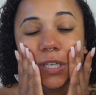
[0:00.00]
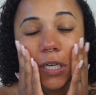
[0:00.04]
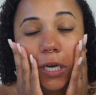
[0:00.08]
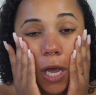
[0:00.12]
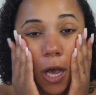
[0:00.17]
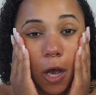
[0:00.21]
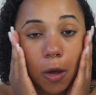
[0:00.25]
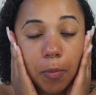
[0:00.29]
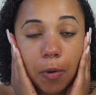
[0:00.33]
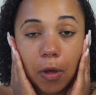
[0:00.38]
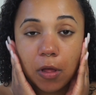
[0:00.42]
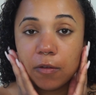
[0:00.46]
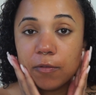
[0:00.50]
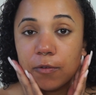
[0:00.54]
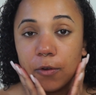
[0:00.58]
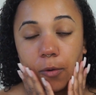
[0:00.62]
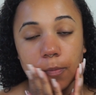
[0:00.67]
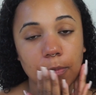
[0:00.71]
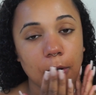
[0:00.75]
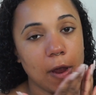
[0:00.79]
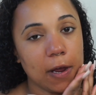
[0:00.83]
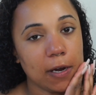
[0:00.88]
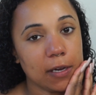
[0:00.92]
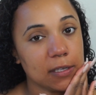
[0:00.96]
gonna help all of your
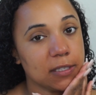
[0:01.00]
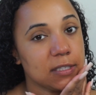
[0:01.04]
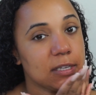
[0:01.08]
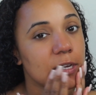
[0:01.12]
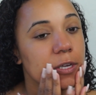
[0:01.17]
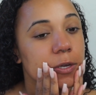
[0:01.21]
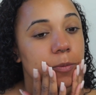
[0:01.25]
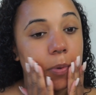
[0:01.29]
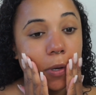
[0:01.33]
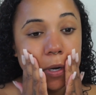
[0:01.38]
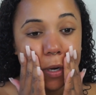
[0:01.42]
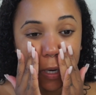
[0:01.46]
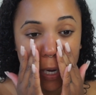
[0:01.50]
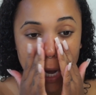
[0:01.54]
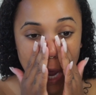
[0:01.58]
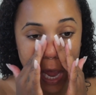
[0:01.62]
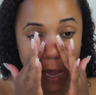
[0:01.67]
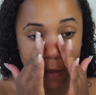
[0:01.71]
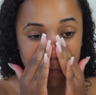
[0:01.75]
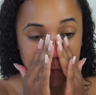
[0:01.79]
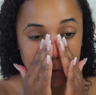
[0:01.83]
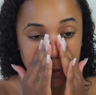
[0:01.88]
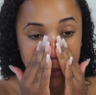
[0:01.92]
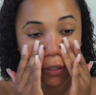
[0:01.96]
products that you put on
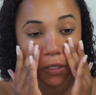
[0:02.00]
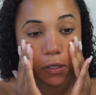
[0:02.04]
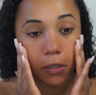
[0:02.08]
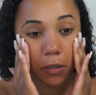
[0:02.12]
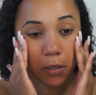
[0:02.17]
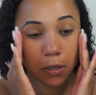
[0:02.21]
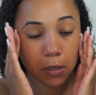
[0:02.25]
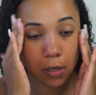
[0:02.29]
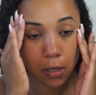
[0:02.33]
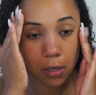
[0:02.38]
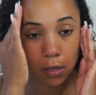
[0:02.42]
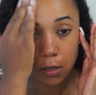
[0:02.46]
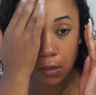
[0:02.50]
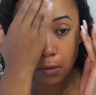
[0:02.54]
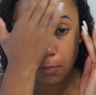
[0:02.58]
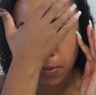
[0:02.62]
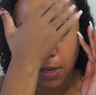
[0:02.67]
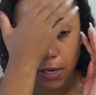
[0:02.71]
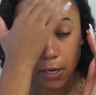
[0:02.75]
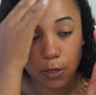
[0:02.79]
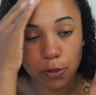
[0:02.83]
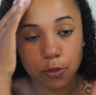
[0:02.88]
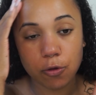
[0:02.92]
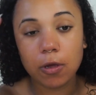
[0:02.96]
after
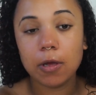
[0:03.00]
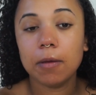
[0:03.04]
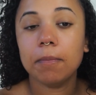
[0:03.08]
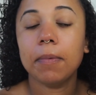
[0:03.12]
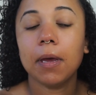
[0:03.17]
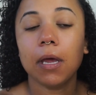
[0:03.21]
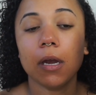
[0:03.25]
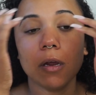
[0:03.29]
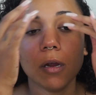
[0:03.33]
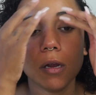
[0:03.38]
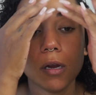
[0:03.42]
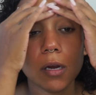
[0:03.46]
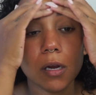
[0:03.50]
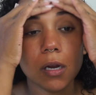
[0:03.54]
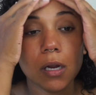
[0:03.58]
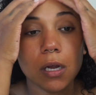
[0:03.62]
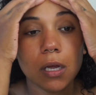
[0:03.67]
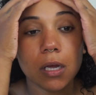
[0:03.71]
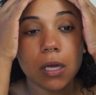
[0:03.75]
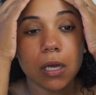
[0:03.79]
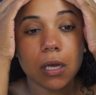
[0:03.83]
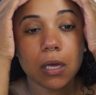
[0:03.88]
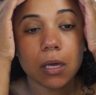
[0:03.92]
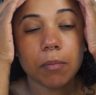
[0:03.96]
penetrate better.
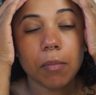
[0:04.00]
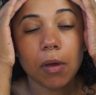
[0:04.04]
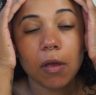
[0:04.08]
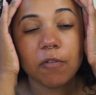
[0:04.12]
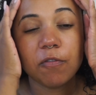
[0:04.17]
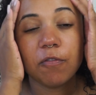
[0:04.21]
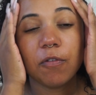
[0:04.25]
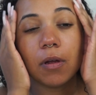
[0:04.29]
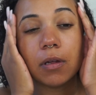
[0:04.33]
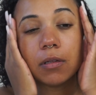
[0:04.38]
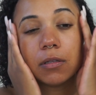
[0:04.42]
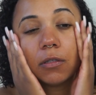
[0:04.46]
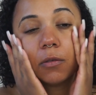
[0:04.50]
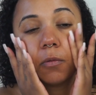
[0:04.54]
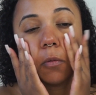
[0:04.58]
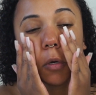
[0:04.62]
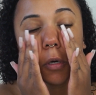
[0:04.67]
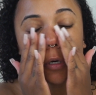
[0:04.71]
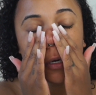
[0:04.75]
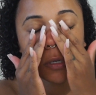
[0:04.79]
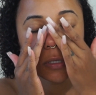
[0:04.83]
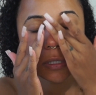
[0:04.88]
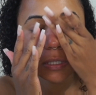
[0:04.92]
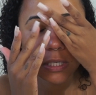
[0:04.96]
In my friend's
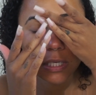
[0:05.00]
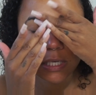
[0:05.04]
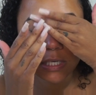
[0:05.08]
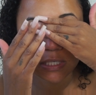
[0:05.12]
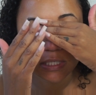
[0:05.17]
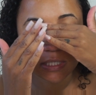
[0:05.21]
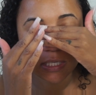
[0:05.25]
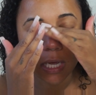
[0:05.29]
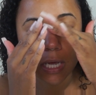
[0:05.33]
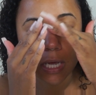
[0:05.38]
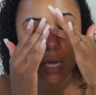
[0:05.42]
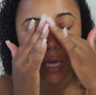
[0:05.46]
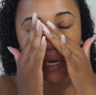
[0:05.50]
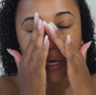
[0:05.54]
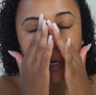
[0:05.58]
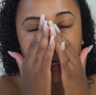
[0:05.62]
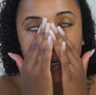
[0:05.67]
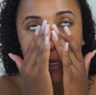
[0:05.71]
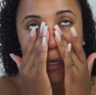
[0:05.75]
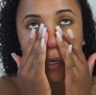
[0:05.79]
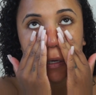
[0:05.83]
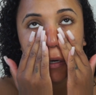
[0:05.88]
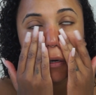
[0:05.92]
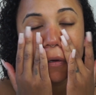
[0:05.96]
words, he said,
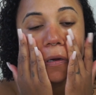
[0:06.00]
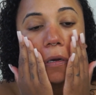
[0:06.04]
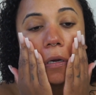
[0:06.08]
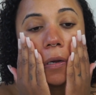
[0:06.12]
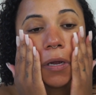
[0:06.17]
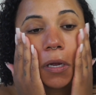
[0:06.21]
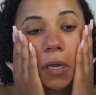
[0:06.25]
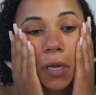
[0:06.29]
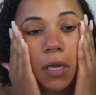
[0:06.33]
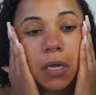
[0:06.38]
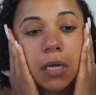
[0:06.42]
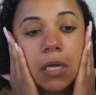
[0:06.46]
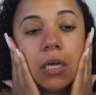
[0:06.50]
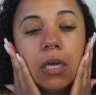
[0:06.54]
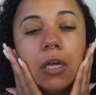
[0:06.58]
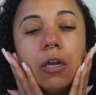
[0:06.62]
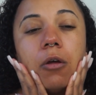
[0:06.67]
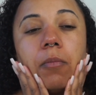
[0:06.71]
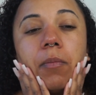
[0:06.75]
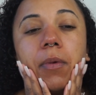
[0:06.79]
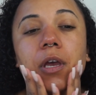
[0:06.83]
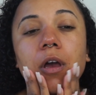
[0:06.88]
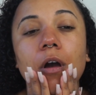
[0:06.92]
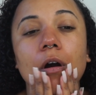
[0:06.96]
it'll
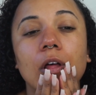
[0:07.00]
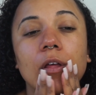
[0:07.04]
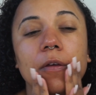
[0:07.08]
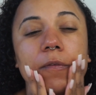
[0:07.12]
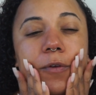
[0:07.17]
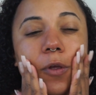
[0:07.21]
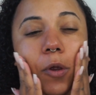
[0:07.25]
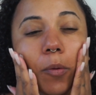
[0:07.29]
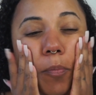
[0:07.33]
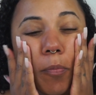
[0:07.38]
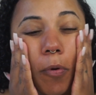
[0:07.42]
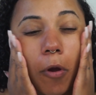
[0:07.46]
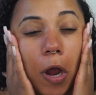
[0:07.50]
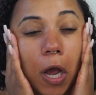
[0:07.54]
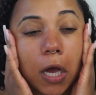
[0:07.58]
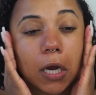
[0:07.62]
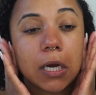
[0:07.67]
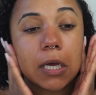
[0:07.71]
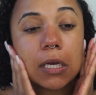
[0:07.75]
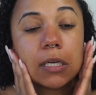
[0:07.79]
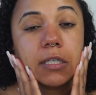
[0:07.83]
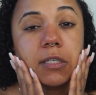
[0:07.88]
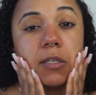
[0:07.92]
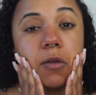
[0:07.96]
make all of your
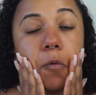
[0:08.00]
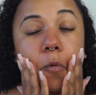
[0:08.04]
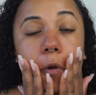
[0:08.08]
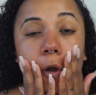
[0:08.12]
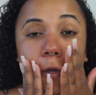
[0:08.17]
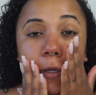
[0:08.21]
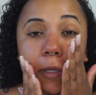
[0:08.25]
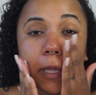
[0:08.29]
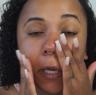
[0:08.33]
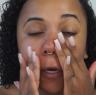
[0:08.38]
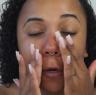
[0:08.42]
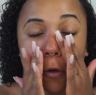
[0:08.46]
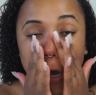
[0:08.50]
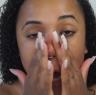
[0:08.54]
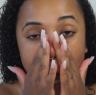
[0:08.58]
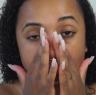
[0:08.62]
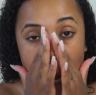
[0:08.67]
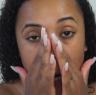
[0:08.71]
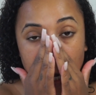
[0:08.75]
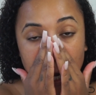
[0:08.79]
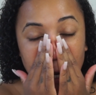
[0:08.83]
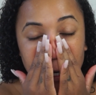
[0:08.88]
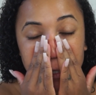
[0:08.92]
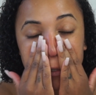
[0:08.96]
products work like crack.
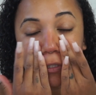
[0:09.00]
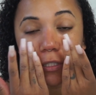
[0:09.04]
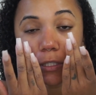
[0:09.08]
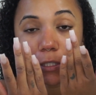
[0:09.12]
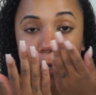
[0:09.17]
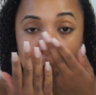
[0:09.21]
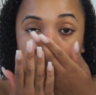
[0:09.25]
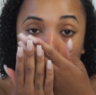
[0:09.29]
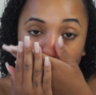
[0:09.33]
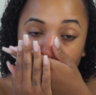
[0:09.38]
So